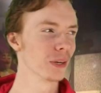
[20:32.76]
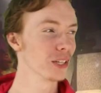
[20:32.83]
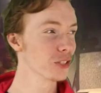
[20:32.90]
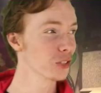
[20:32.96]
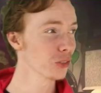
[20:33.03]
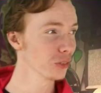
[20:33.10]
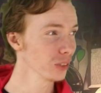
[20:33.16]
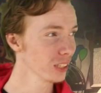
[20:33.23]
but
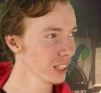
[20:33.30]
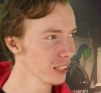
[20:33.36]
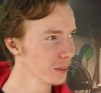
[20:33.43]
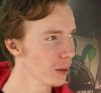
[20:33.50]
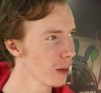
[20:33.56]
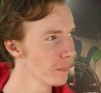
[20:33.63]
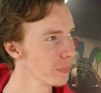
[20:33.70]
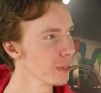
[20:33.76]
it's certainly
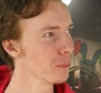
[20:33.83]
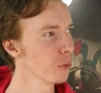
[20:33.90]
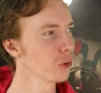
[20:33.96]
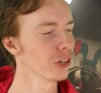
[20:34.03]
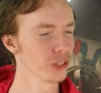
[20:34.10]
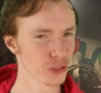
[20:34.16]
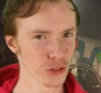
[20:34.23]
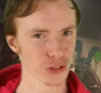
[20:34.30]
a, a bit
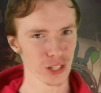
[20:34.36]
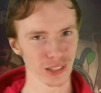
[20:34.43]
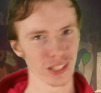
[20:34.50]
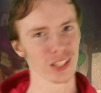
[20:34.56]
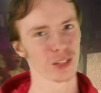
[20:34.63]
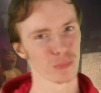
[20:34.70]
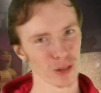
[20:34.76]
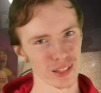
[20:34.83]
more interesting
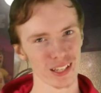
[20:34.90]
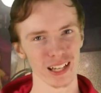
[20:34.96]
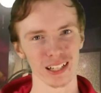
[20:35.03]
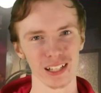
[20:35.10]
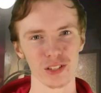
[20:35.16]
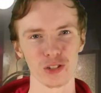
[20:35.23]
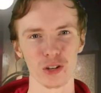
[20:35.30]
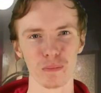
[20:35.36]
than
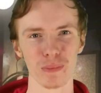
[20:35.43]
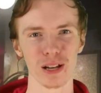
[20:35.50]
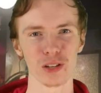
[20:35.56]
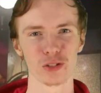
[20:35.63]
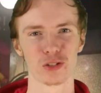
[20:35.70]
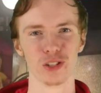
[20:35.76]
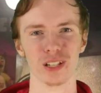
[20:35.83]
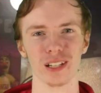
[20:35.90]
spontaneous
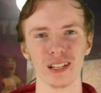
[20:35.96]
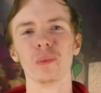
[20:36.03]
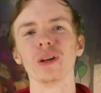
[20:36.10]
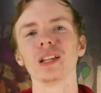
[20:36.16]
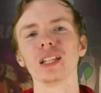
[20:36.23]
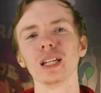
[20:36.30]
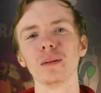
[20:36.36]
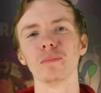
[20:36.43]
combustion.
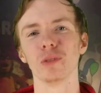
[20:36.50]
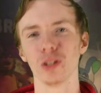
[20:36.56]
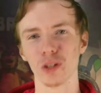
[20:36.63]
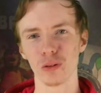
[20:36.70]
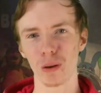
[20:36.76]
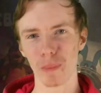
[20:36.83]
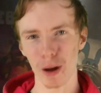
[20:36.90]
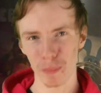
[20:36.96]
William
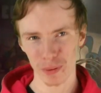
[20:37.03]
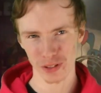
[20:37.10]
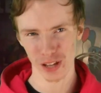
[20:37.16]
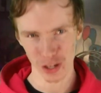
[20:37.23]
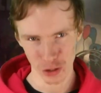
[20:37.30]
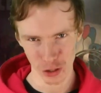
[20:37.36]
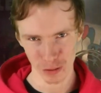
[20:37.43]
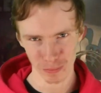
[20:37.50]
knew about
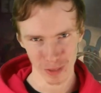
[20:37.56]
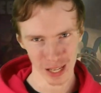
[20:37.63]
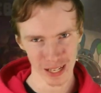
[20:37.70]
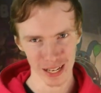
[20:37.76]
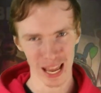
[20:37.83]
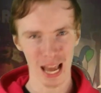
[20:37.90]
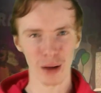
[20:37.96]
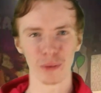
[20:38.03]
possession
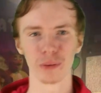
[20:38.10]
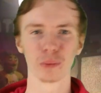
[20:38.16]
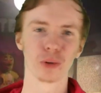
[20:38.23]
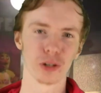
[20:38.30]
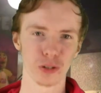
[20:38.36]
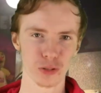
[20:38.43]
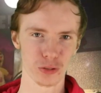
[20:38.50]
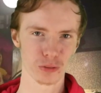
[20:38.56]
and how it
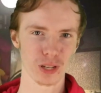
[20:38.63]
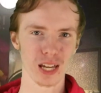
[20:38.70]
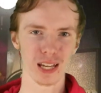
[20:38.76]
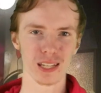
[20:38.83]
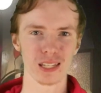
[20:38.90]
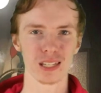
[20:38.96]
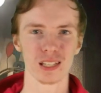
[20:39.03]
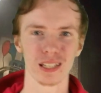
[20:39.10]
works,
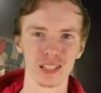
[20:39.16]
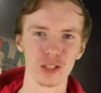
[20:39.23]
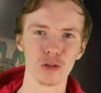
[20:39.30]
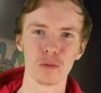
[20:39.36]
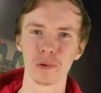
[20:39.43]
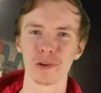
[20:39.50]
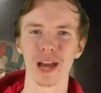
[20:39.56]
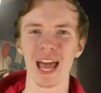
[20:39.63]
okay? He, he
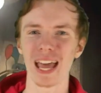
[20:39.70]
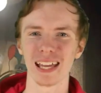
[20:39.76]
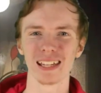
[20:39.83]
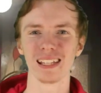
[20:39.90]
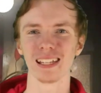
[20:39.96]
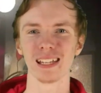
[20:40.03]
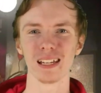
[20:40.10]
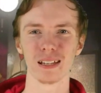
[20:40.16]
knew about
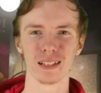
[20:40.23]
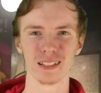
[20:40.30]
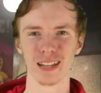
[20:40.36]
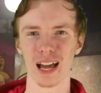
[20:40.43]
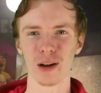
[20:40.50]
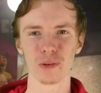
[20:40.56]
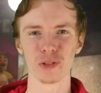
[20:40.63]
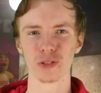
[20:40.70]
agony and
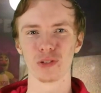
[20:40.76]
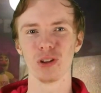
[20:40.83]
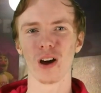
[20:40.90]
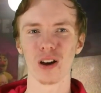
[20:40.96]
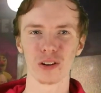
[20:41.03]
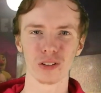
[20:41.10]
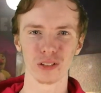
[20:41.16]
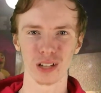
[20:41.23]
how his
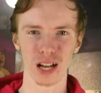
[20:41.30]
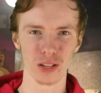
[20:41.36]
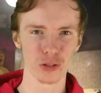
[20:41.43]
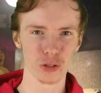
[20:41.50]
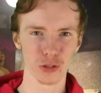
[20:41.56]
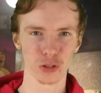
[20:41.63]
daughter got